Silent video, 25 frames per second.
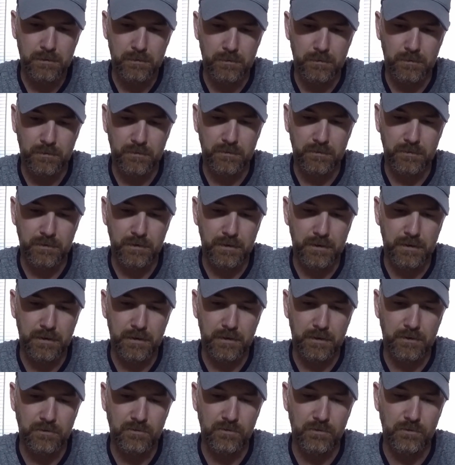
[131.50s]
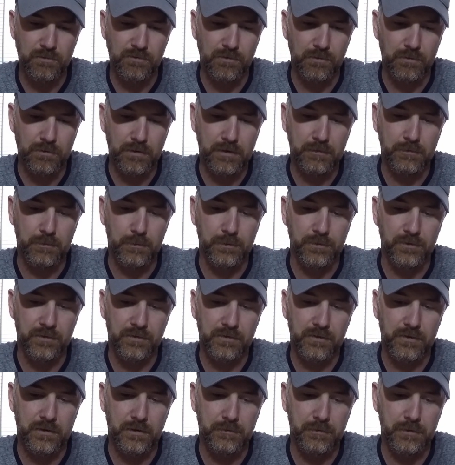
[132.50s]
Looks like choose your level,
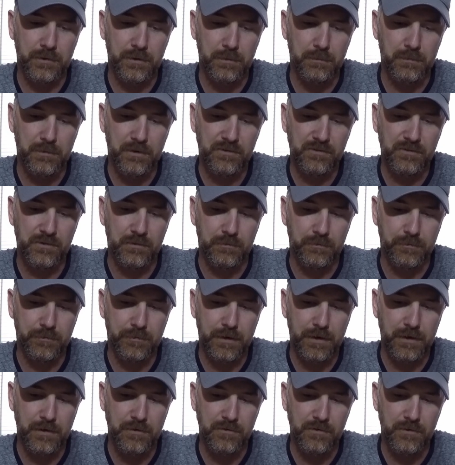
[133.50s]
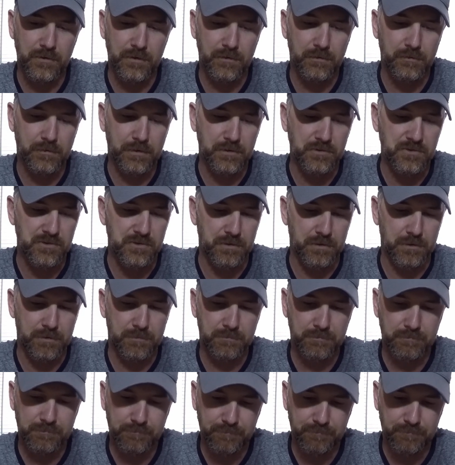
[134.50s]
discover your mission, find your adventure.